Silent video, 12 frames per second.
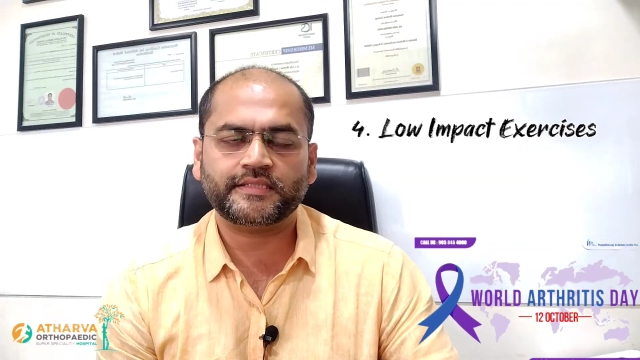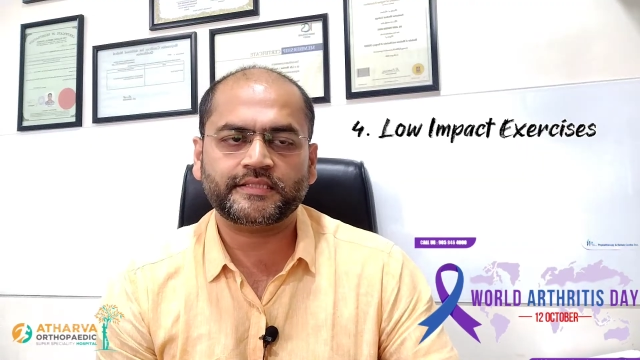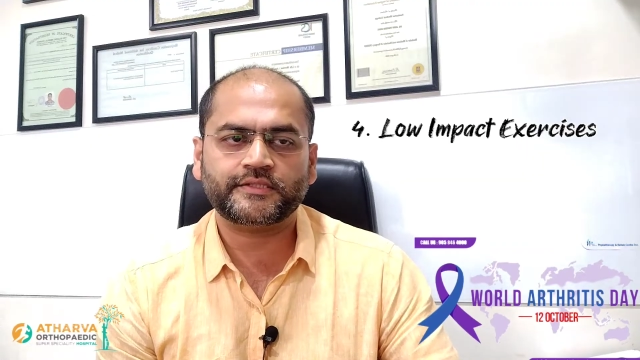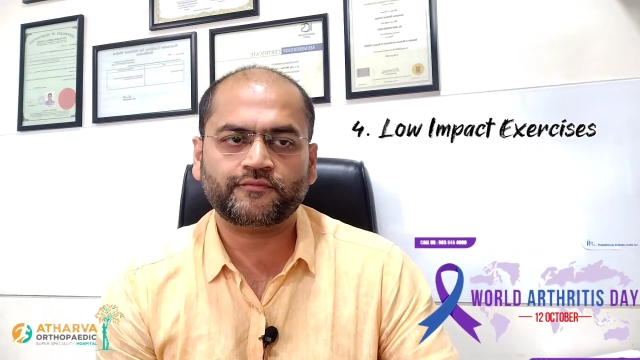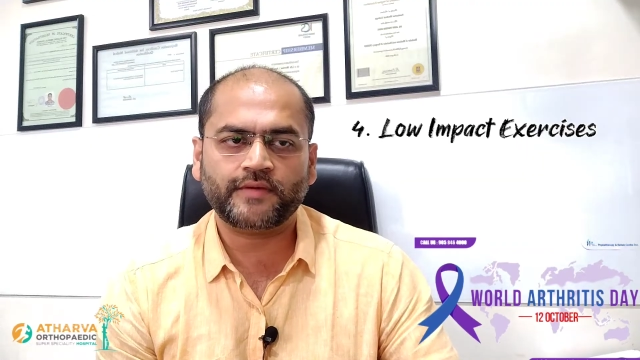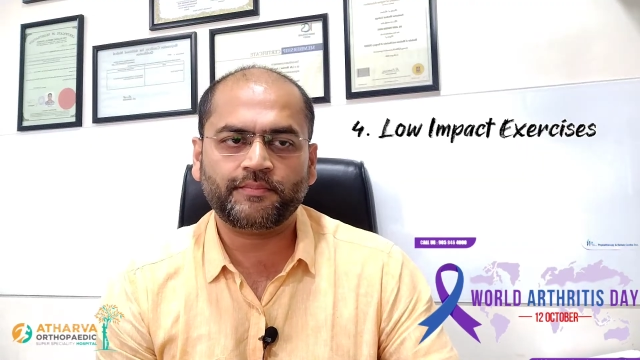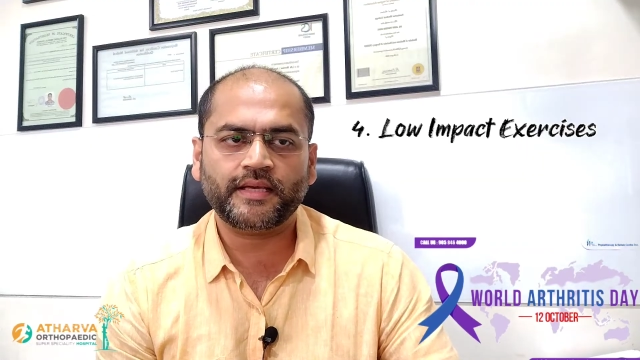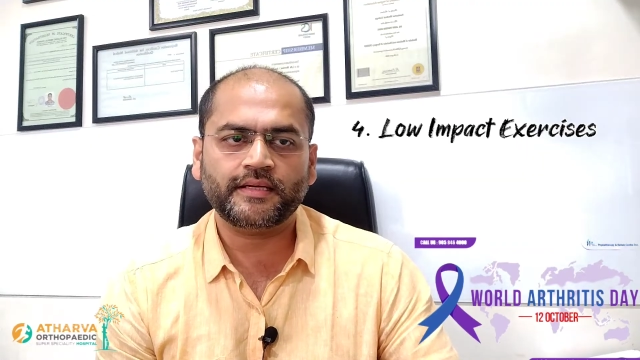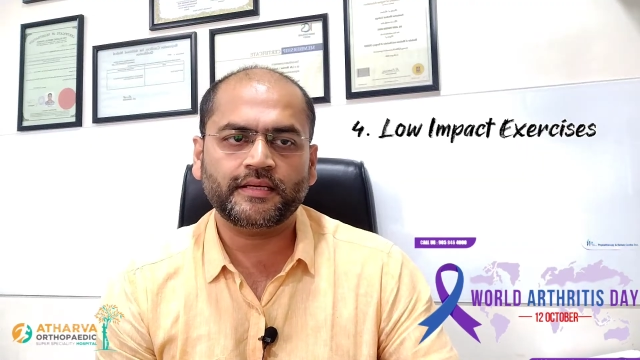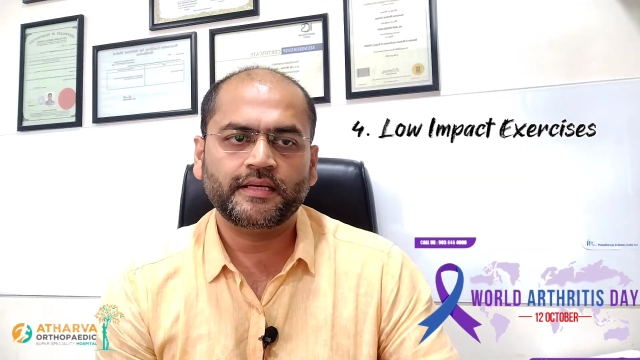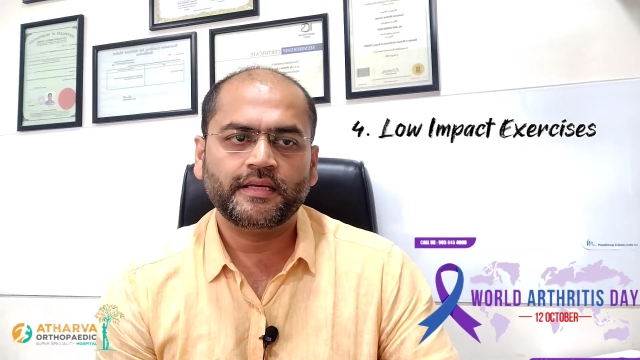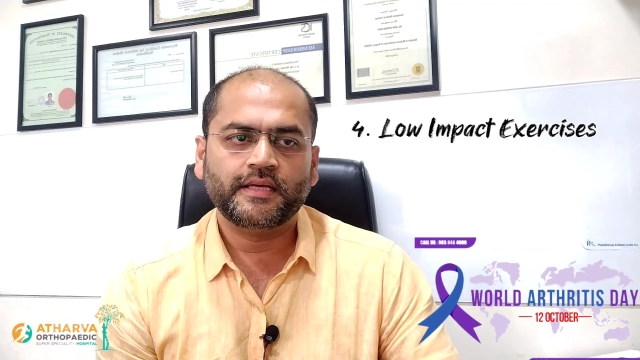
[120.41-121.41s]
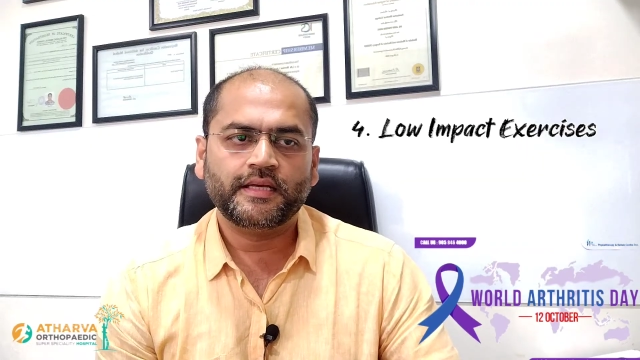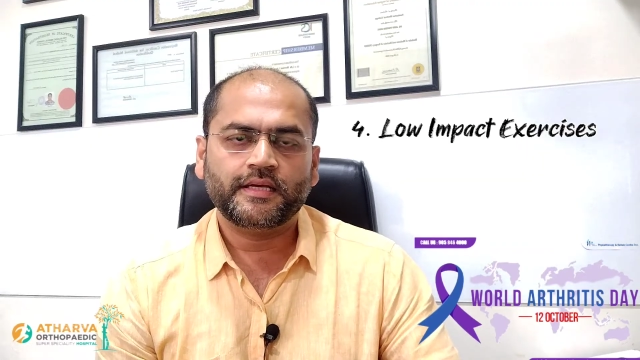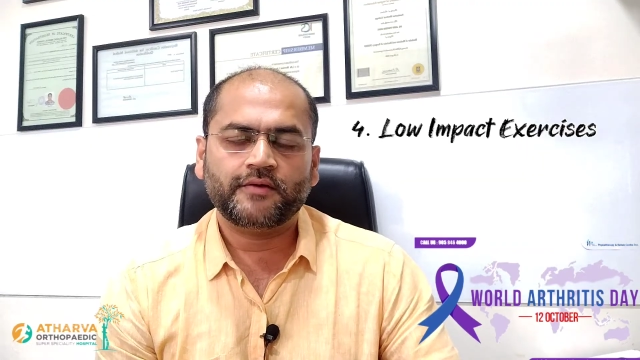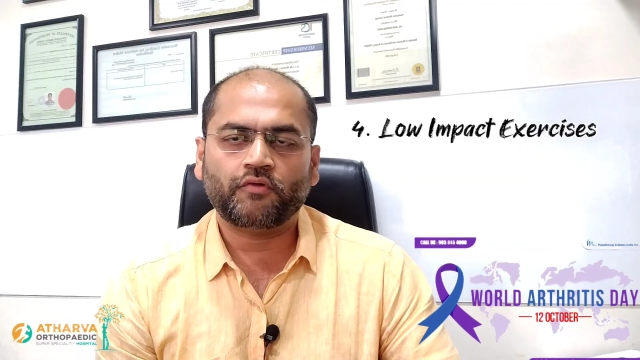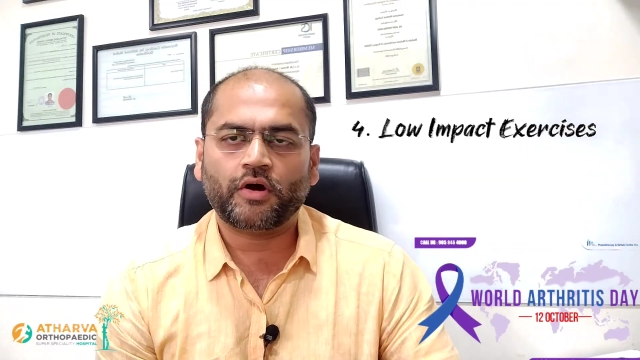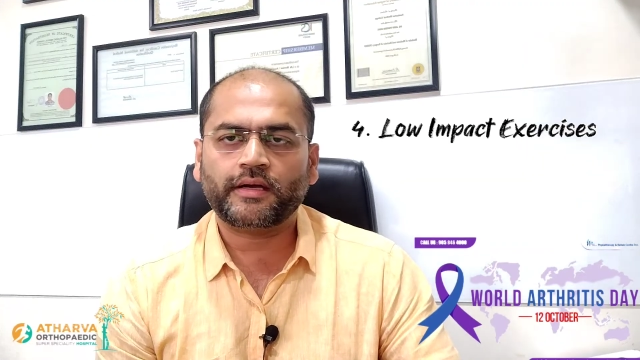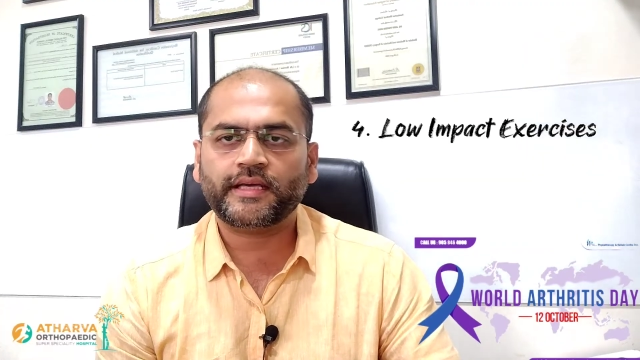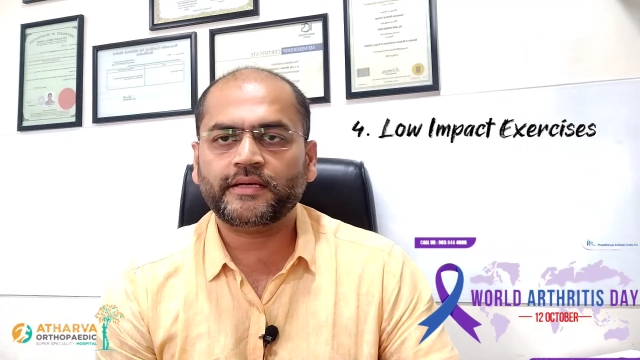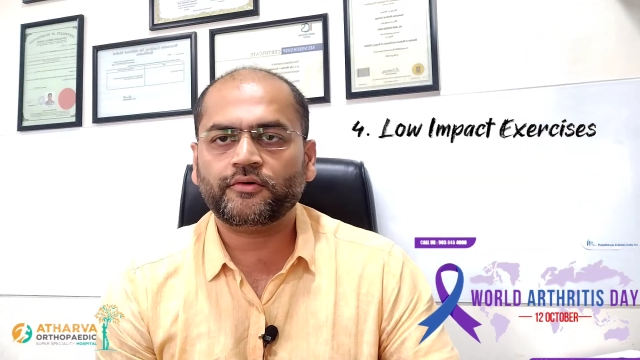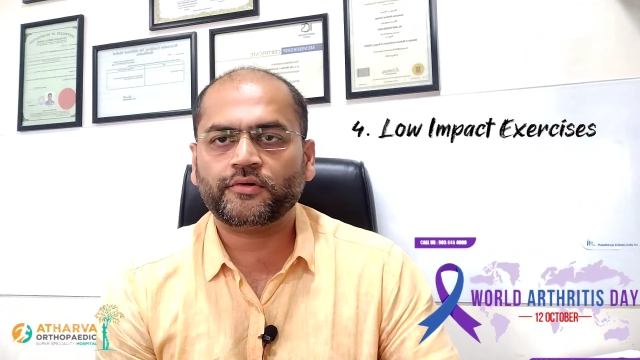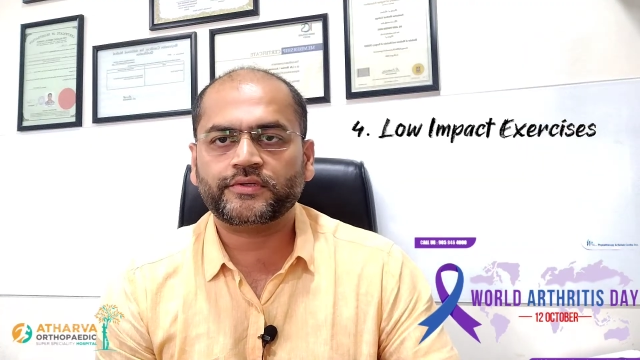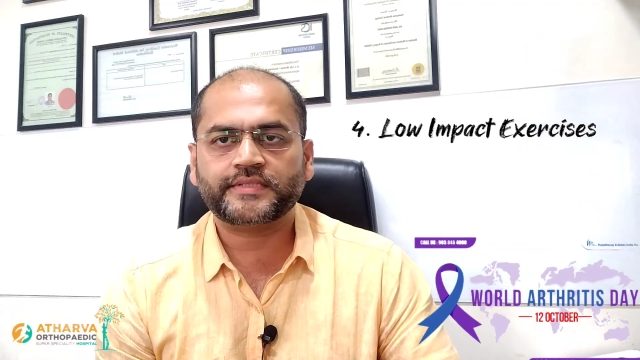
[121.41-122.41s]
as swimming,
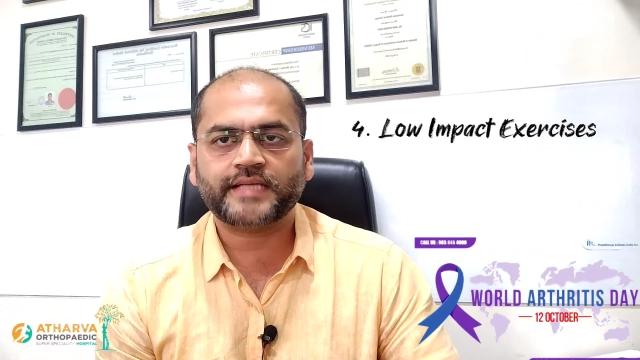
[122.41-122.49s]
walking, or